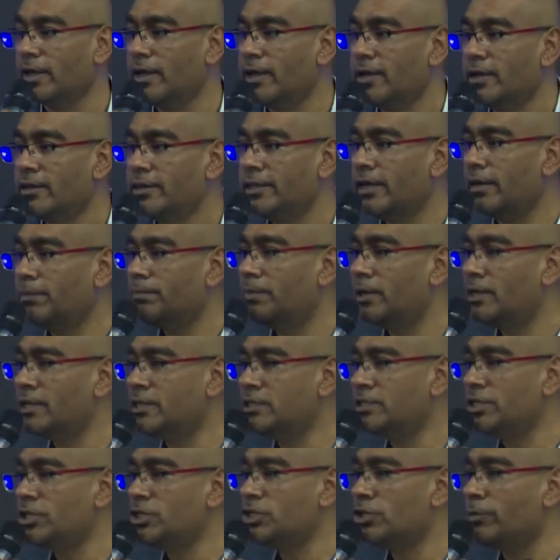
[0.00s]
The
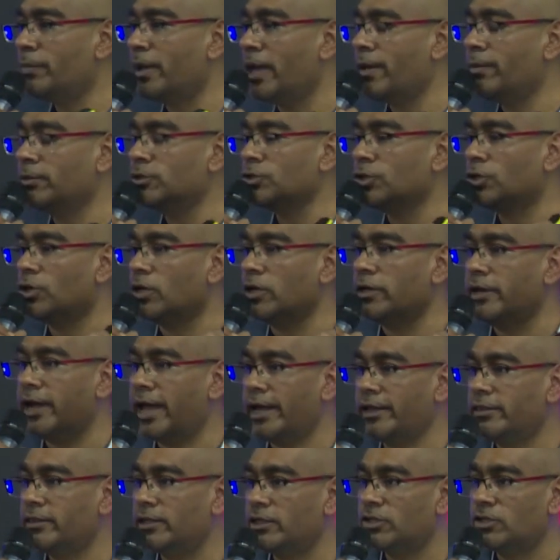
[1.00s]
ability to be able to
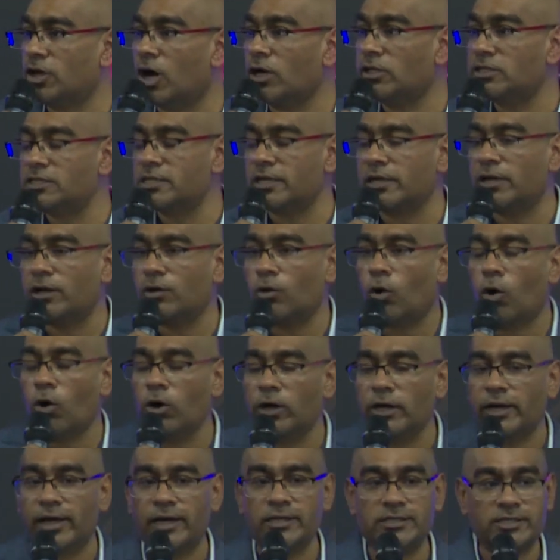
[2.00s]
connect the dots in an
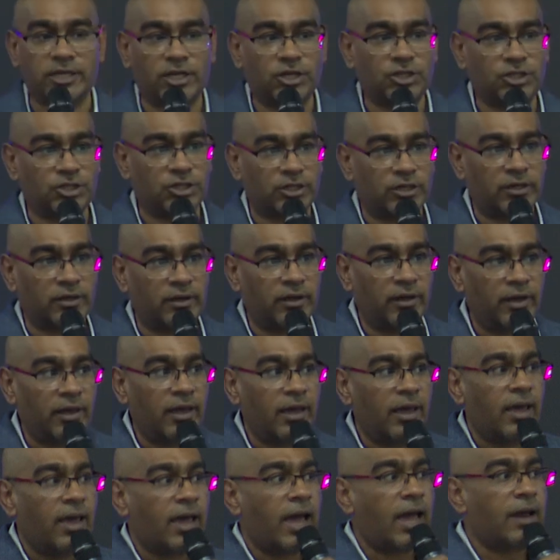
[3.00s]
organization
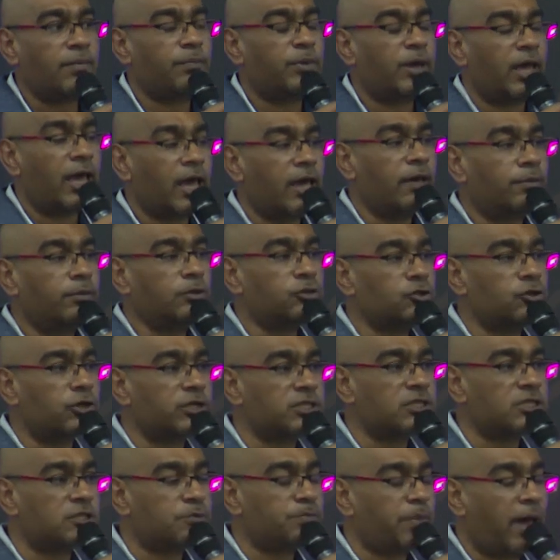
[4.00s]
and be able to
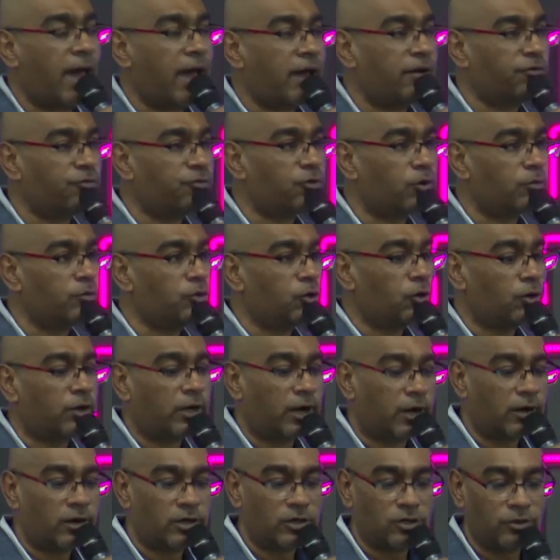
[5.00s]
expand from your
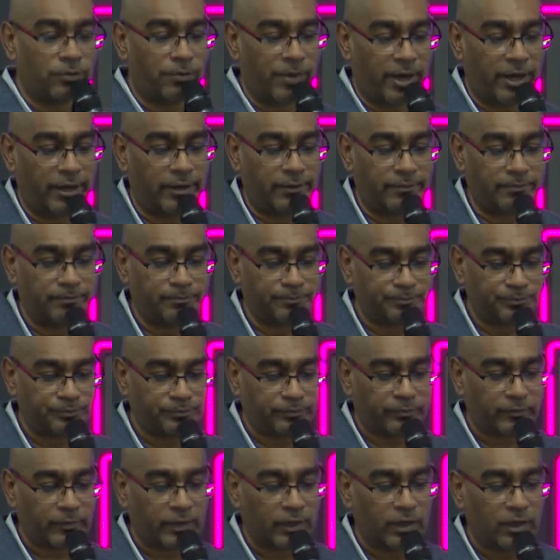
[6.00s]
current domain.
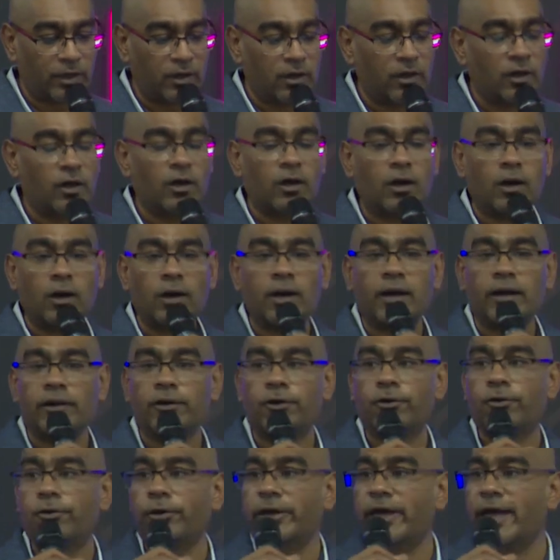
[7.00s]

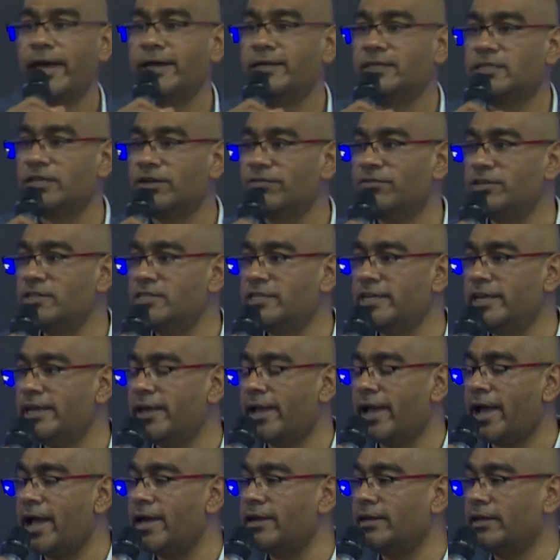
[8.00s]
Creativity
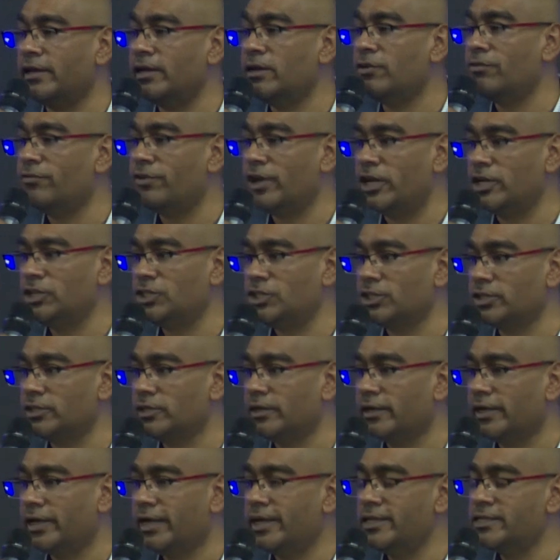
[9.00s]
and
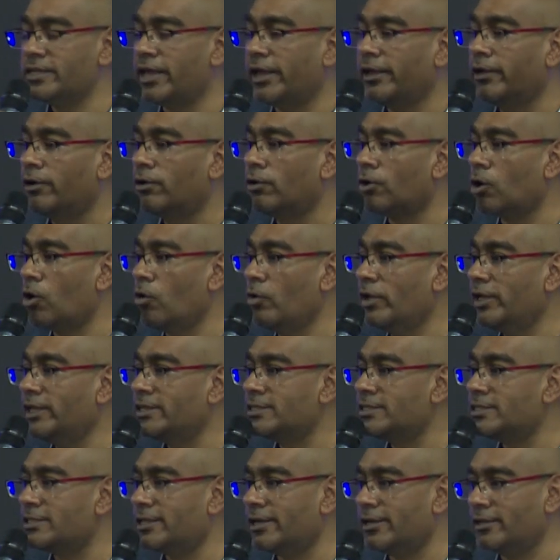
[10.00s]
innovation is a growing
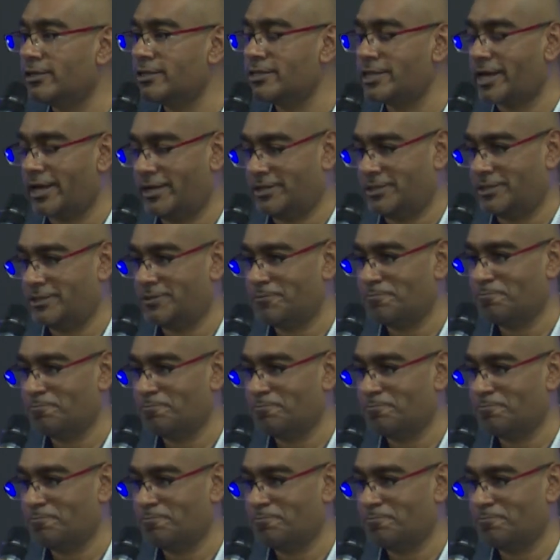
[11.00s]
skill set.